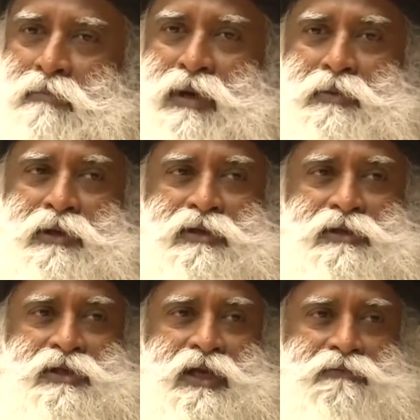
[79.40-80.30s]
Maybe it is
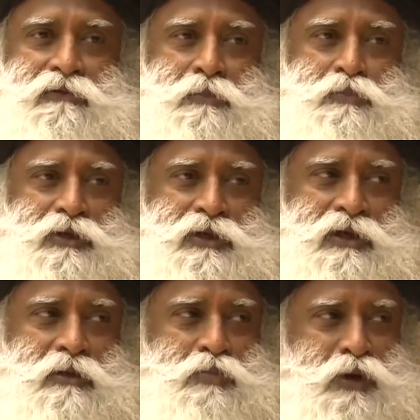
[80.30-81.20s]
set for a
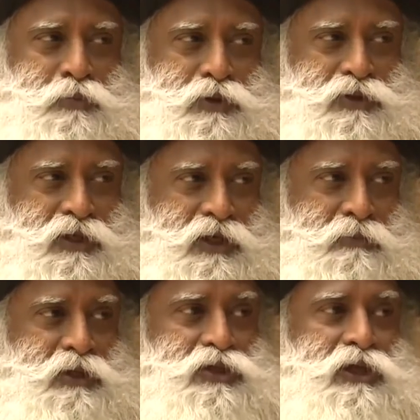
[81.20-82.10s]
particular purpose and it
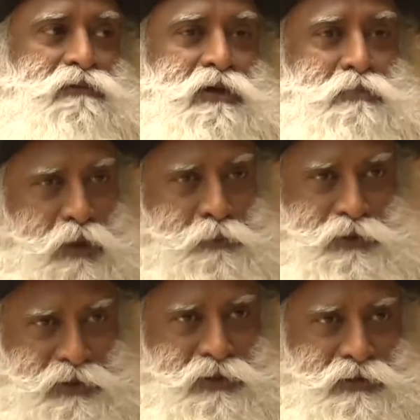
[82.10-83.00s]
may serve that
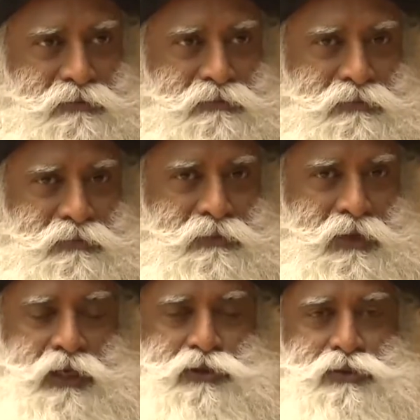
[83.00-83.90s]
purpose.
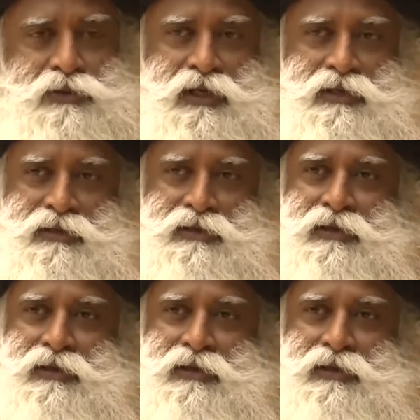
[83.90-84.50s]
As you said,